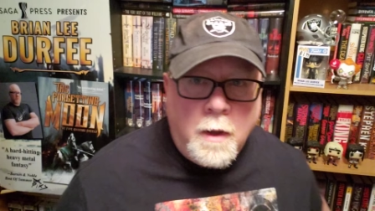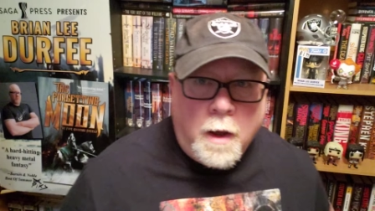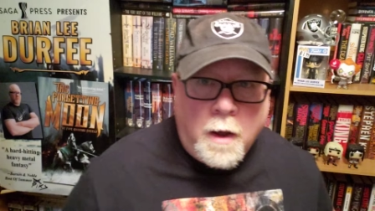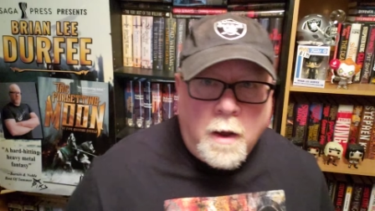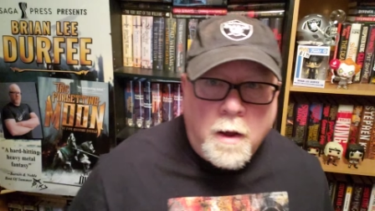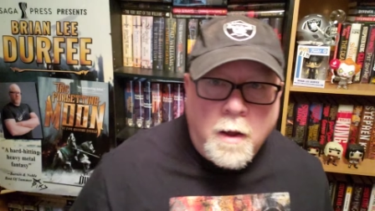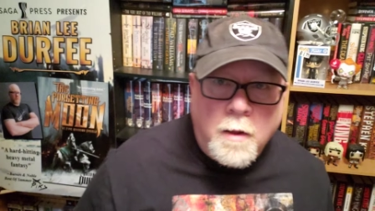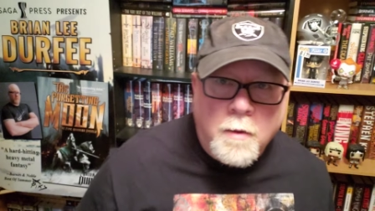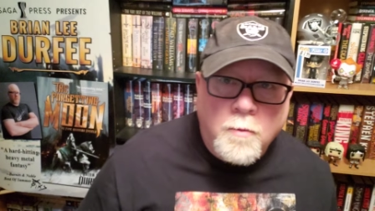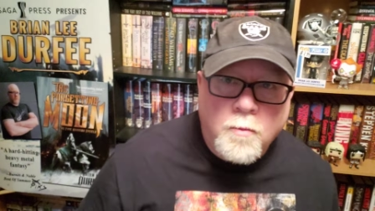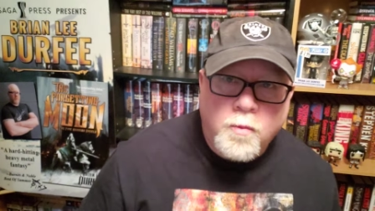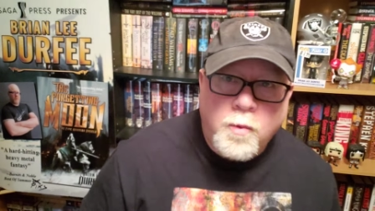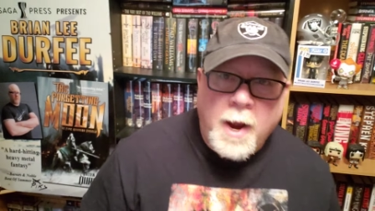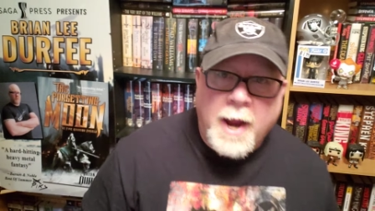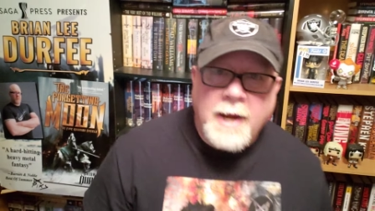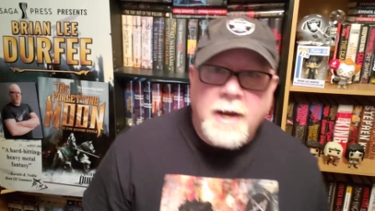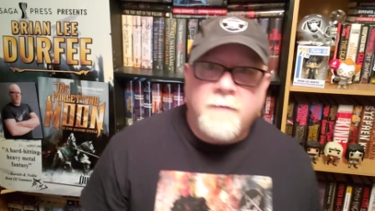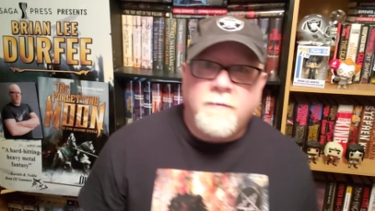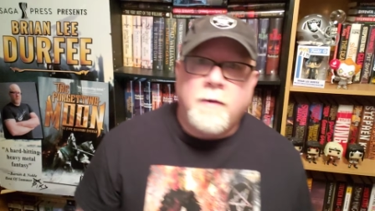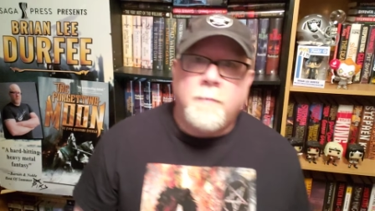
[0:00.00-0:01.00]
All
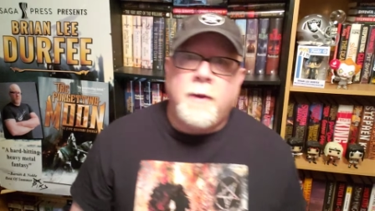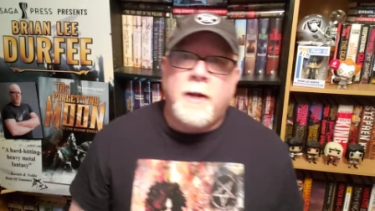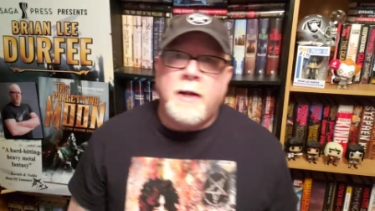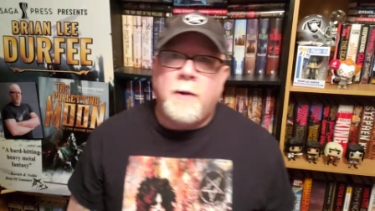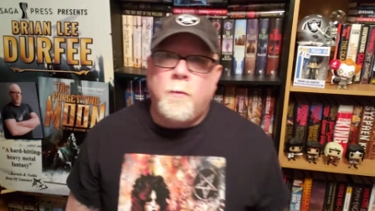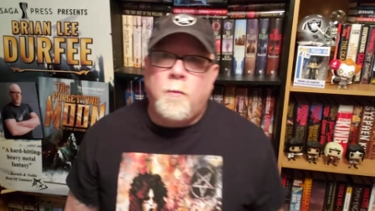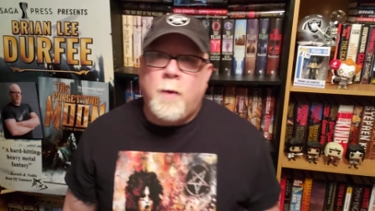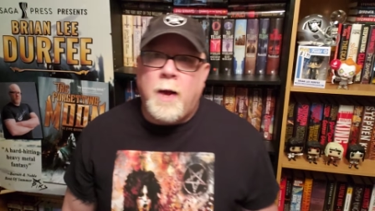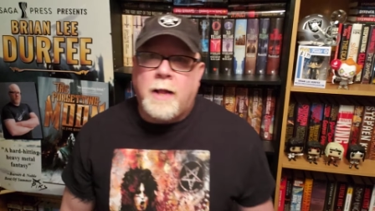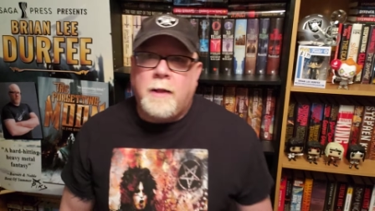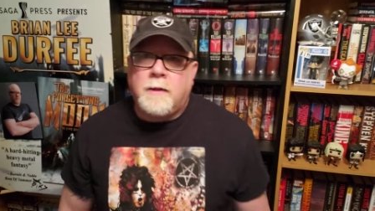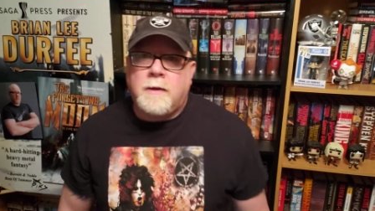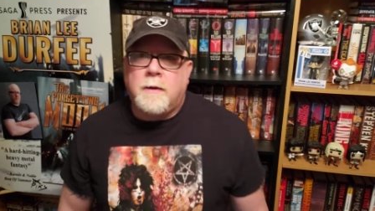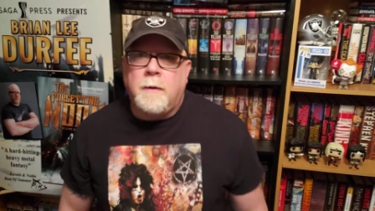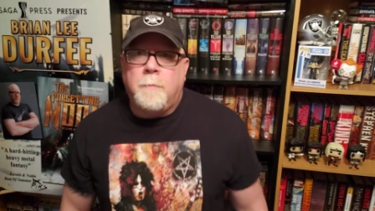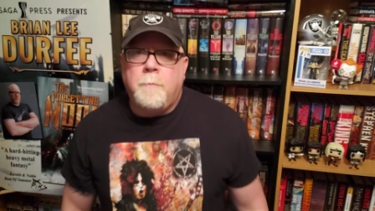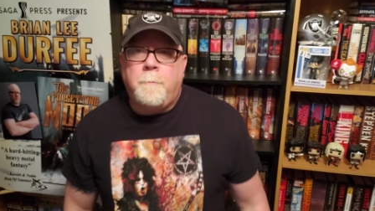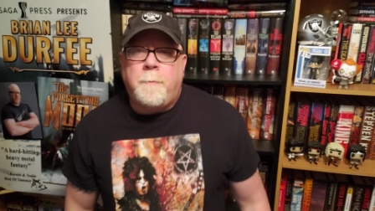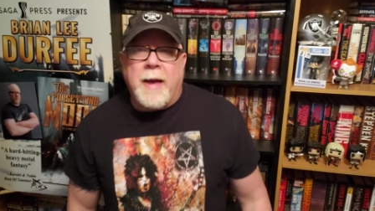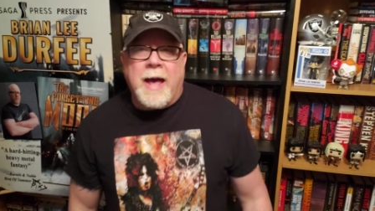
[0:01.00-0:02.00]
right, everybody,
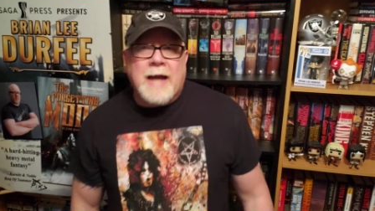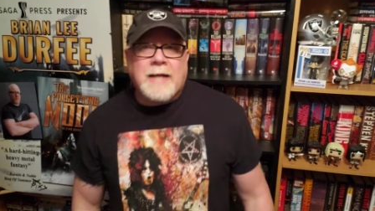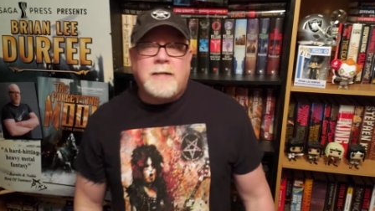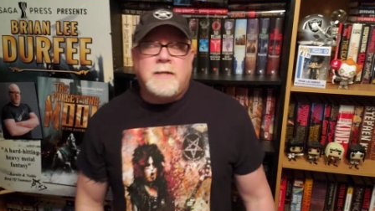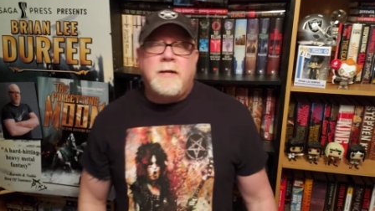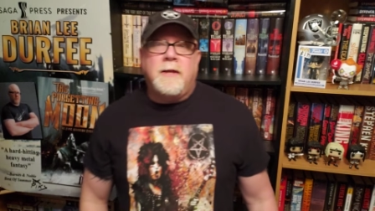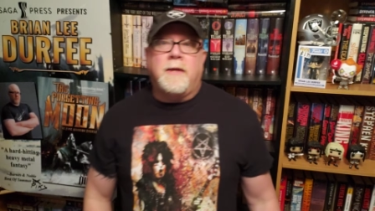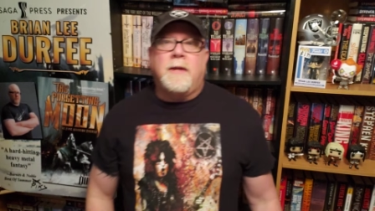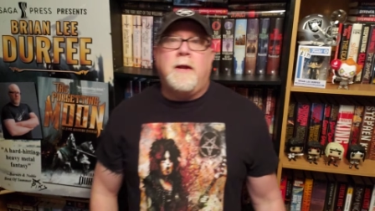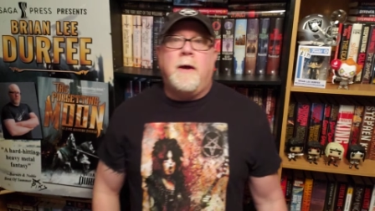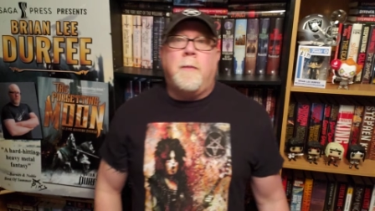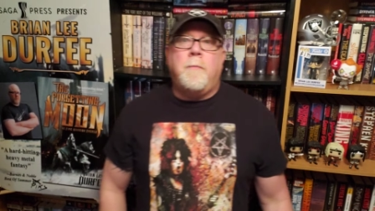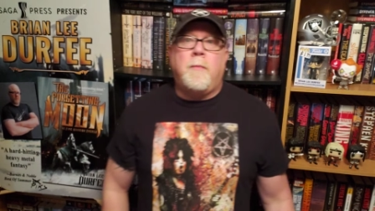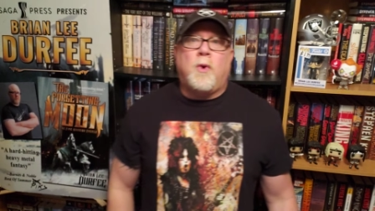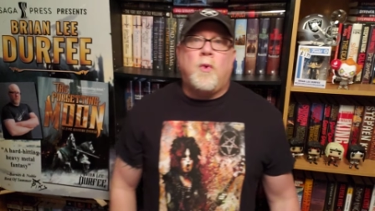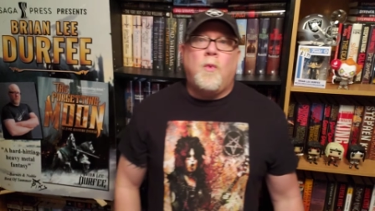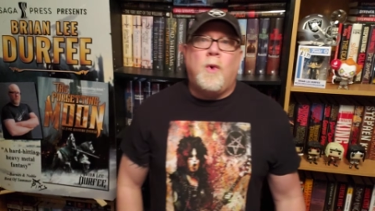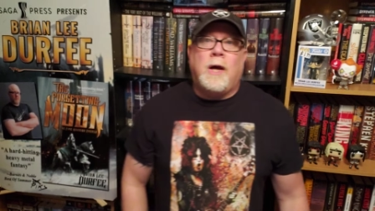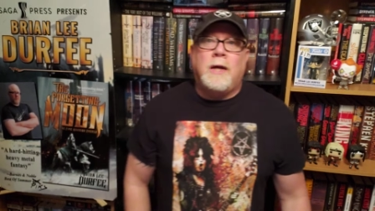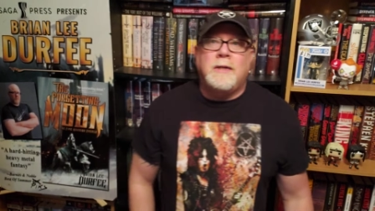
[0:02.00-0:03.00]
welcome back to the
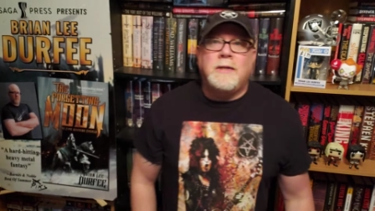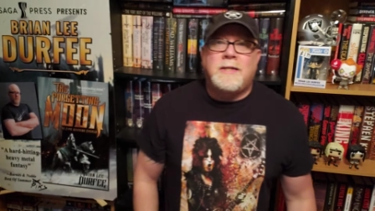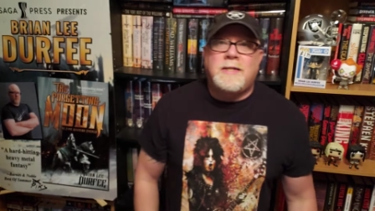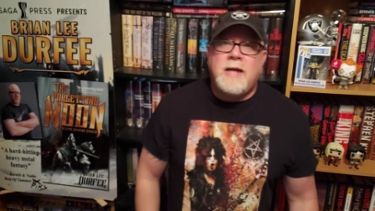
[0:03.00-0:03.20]
number one